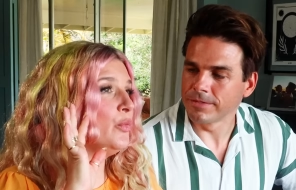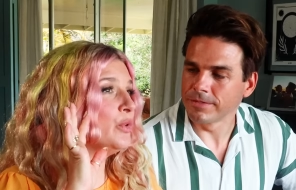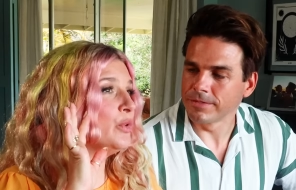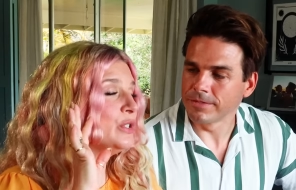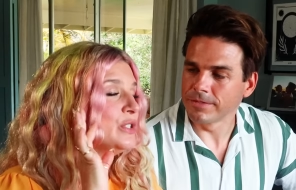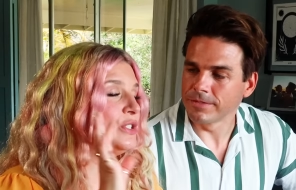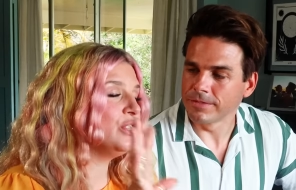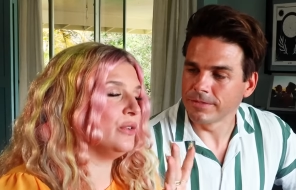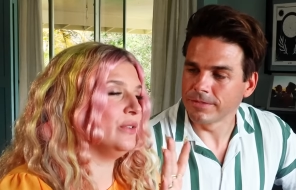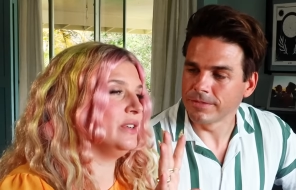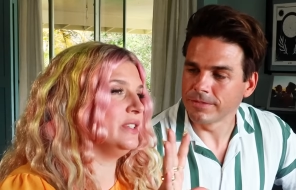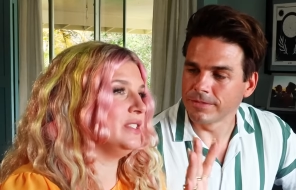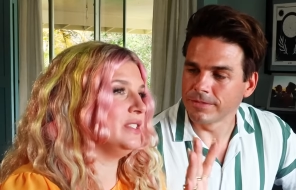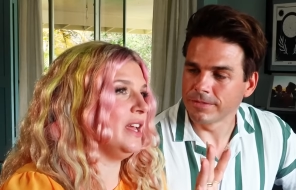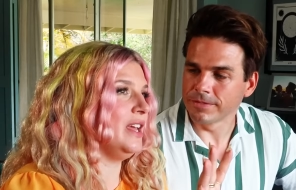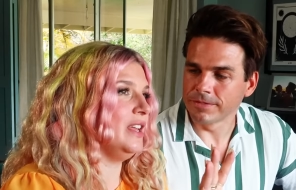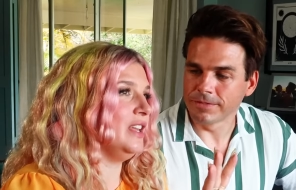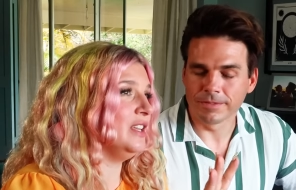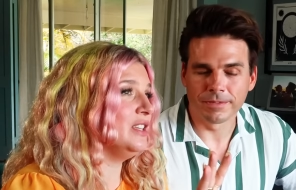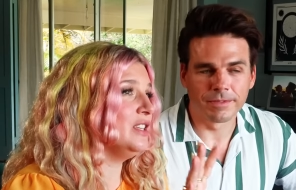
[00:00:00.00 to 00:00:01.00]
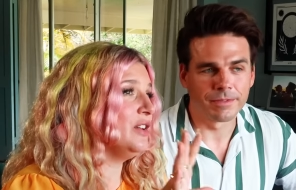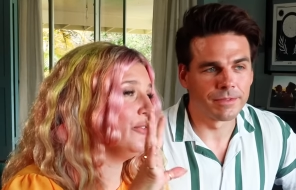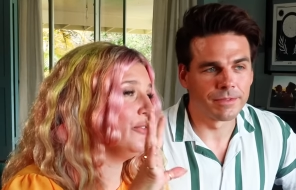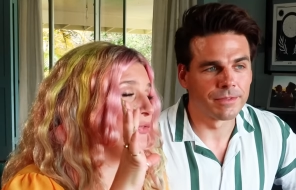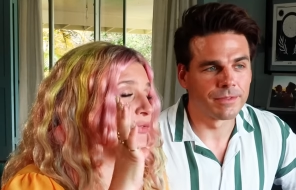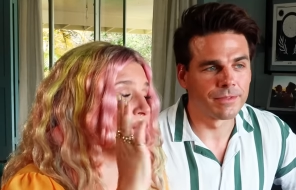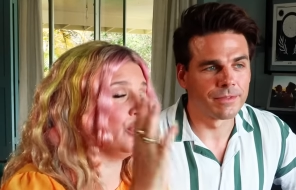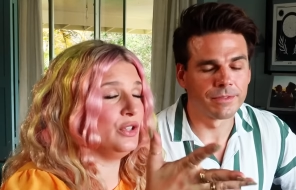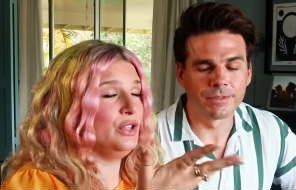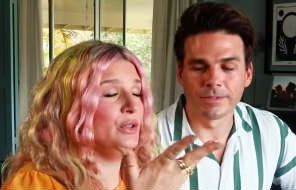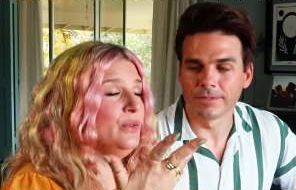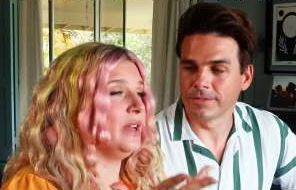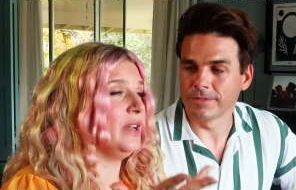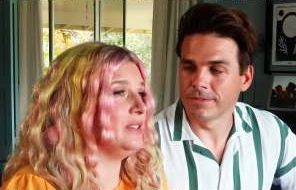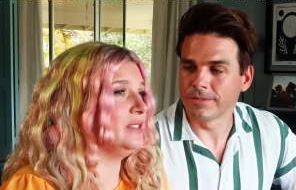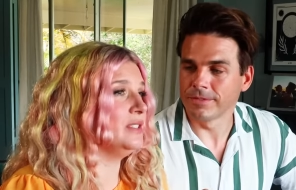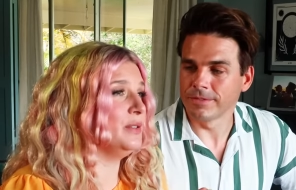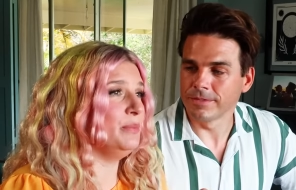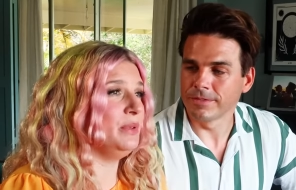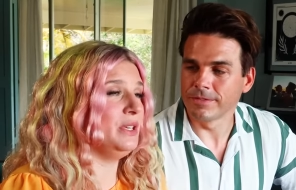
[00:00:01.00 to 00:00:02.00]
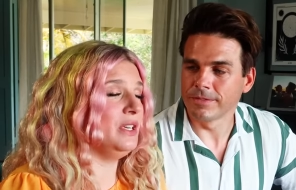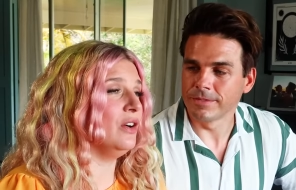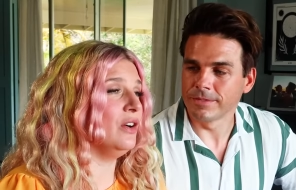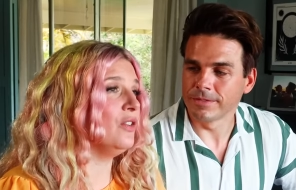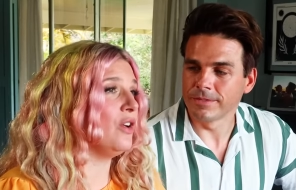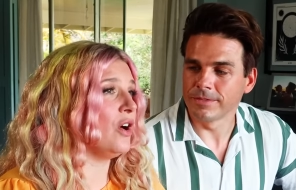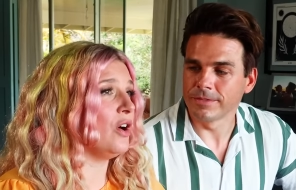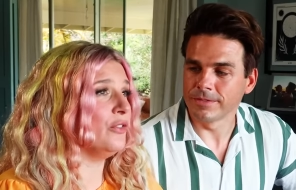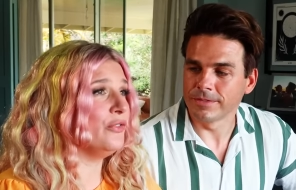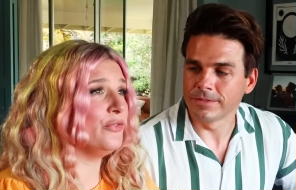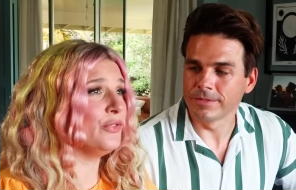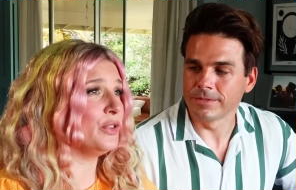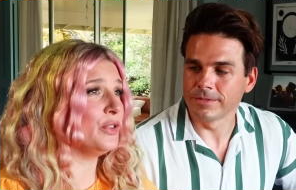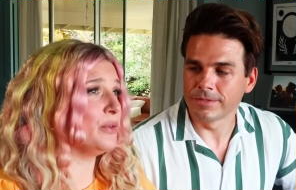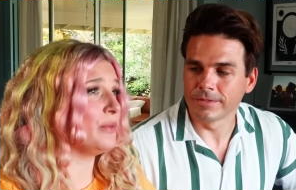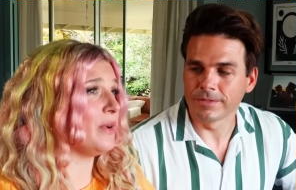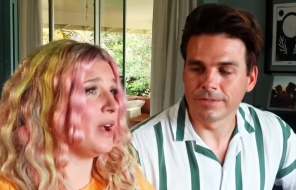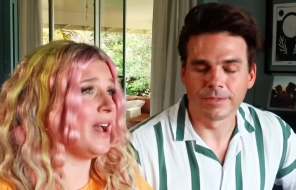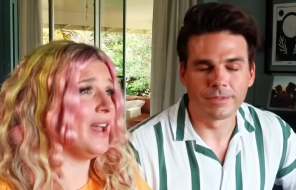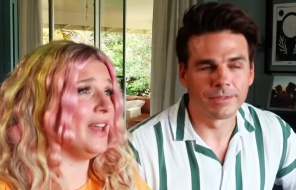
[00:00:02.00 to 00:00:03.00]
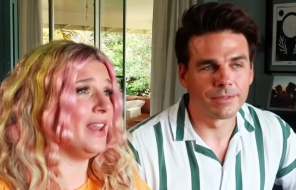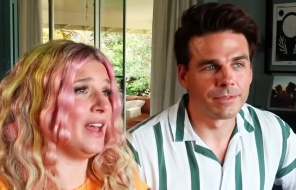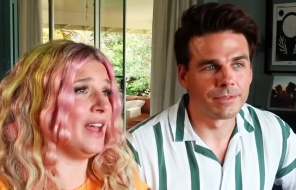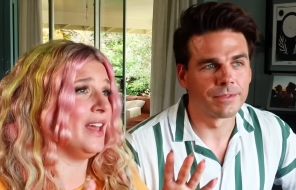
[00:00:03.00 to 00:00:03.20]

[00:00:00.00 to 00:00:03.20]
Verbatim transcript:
Speaker 1: We're so excited for you guys to be along for the ride